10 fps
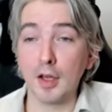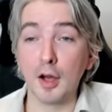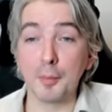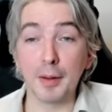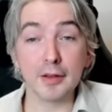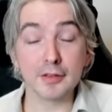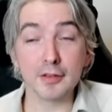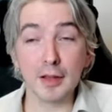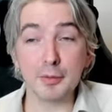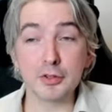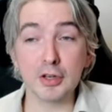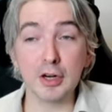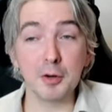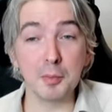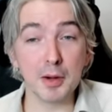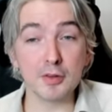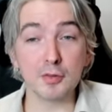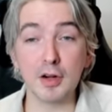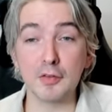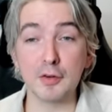Uh, by establishing an
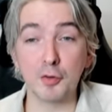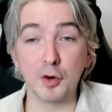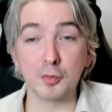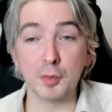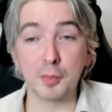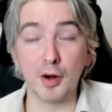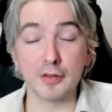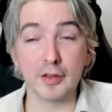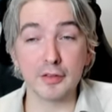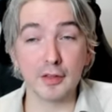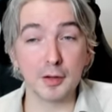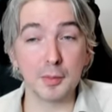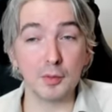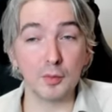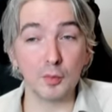administrative enforcement process that can be